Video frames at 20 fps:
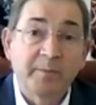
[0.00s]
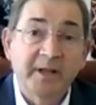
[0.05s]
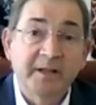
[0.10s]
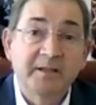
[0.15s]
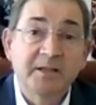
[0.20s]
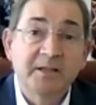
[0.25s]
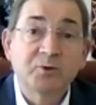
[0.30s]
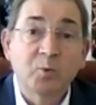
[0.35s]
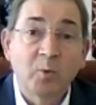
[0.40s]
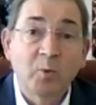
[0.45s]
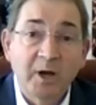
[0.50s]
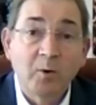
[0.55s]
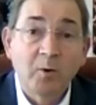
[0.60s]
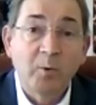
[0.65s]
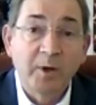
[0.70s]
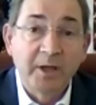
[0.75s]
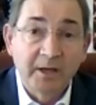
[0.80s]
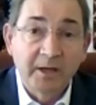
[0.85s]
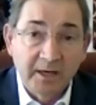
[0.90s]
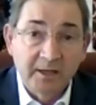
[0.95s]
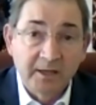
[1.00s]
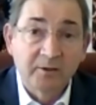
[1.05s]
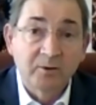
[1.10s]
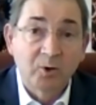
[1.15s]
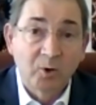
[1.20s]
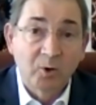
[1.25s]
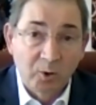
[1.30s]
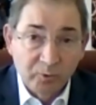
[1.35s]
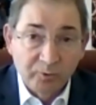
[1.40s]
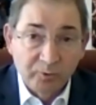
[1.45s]
That is where we
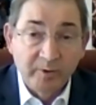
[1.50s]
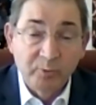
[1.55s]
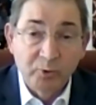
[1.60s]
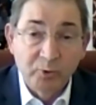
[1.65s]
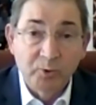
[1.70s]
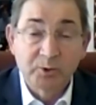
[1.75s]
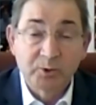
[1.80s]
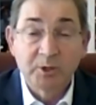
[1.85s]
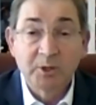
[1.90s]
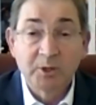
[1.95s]
can contribute